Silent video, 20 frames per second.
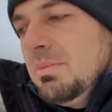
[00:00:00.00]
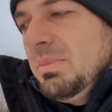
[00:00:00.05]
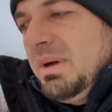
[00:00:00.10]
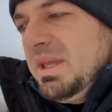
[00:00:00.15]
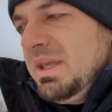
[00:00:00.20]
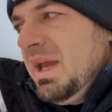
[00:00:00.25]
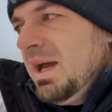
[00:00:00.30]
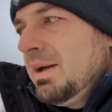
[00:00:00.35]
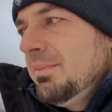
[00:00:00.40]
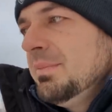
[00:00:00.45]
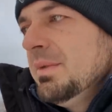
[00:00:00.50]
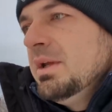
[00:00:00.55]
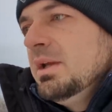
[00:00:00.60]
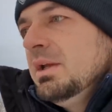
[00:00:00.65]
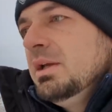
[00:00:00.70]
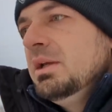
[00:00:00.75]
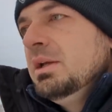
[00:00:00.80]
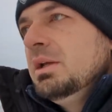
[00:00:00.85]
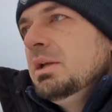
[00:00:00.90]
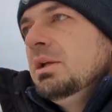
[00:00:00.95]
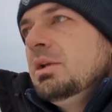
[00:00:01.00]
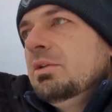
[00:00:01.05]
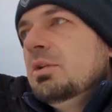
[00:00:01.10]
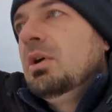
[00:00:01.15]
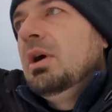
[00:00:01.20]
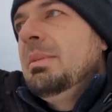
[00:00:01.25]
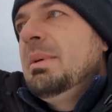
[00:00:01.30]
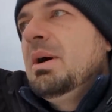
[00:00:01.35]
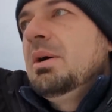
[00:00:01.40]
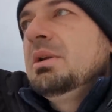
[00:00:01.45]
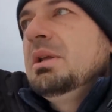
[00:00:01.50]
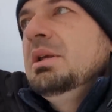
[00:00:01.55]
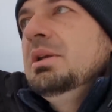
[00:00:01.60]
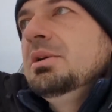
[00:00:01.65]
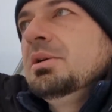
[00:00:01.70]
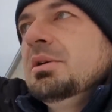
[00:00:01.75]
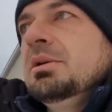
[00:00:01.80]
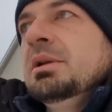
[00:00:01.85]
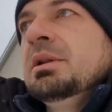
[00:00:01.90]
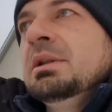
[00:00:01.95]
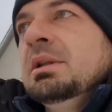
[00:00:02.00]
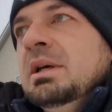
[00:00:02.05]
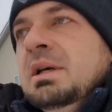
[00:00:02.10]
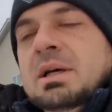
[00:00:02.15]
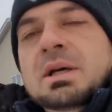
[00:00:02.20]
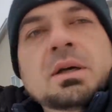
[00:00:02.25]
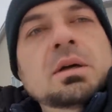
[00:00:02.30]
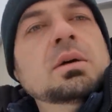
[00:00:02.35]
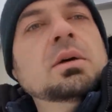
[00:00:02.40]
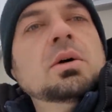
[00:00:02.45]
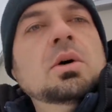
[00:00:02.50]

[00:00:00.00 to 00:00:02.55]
but yeah, so I'm out here in uh,